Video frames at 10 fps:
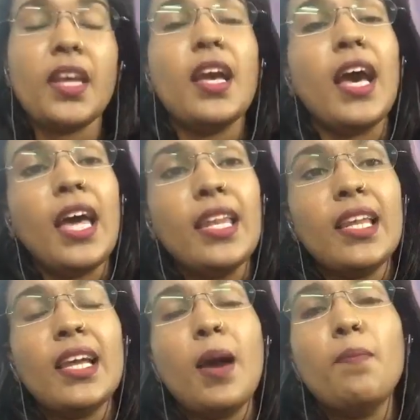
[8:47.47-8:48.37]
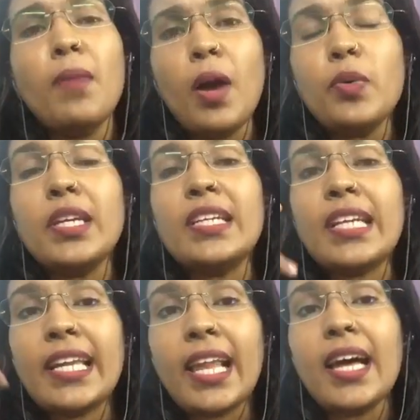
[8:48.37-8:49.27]
and Maurya
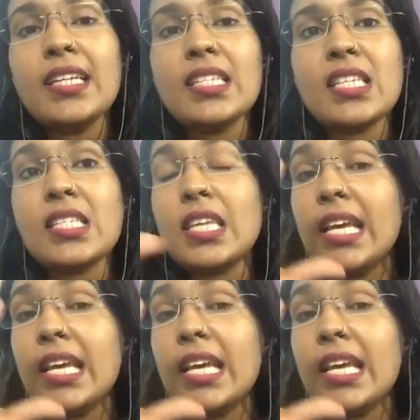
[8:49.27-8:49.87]
realizes